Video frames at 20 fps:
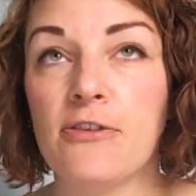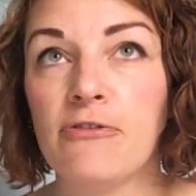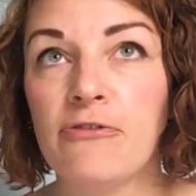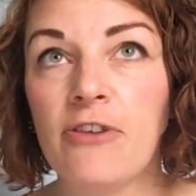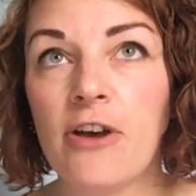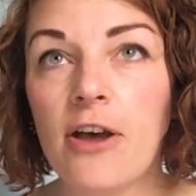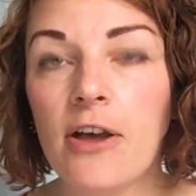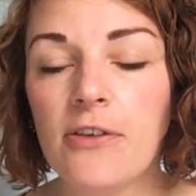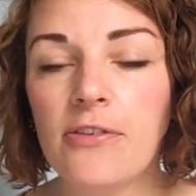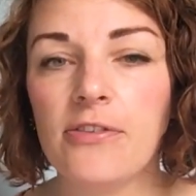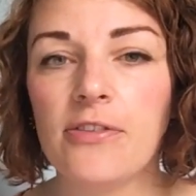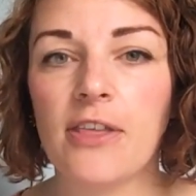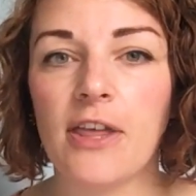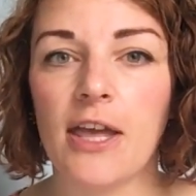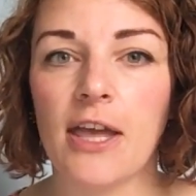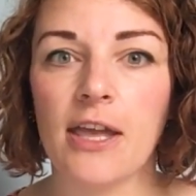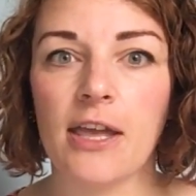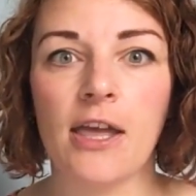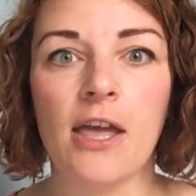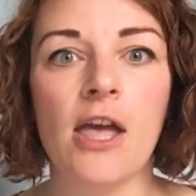So the first
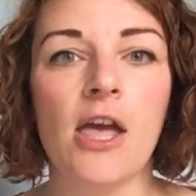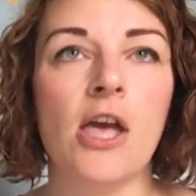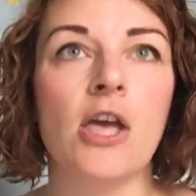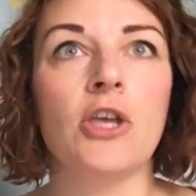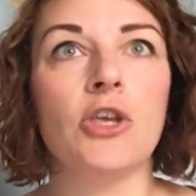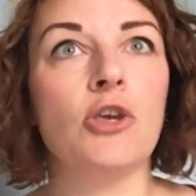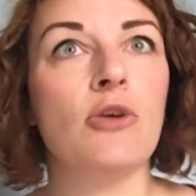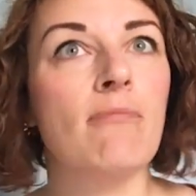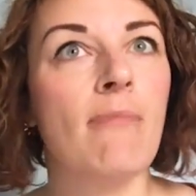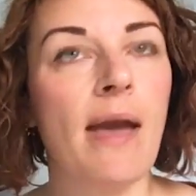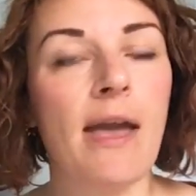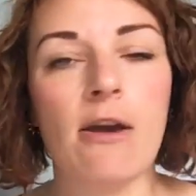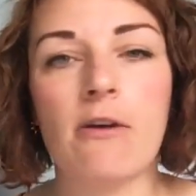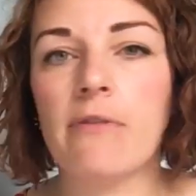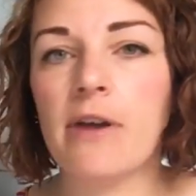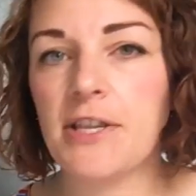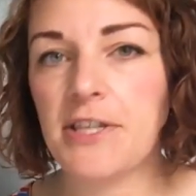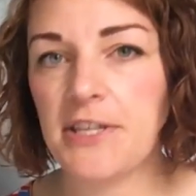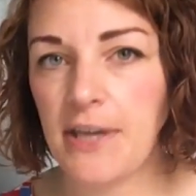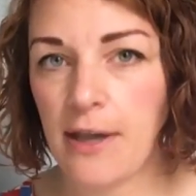thing, you may
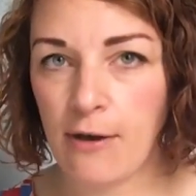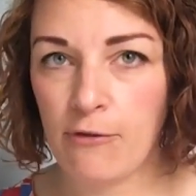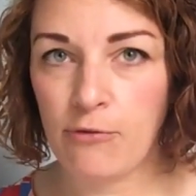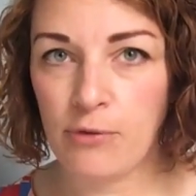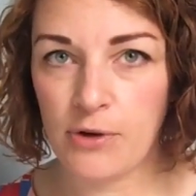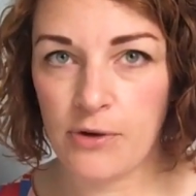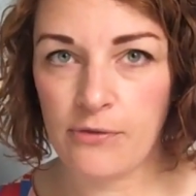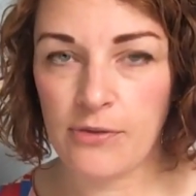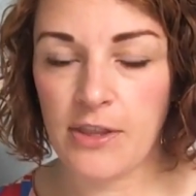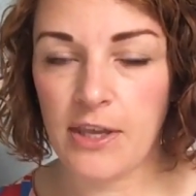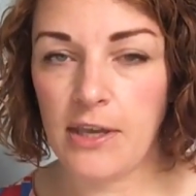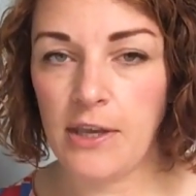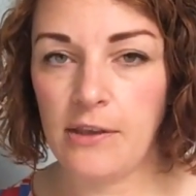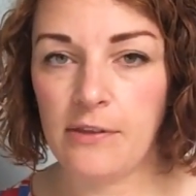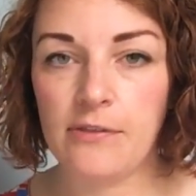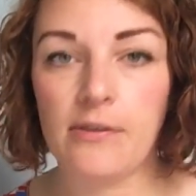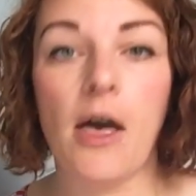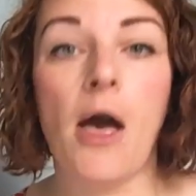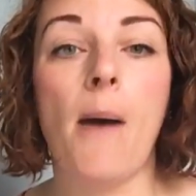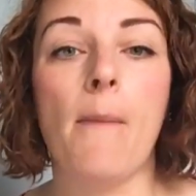already have one of
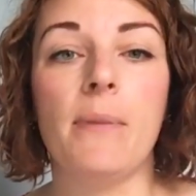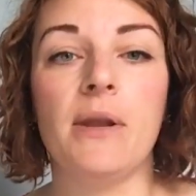these,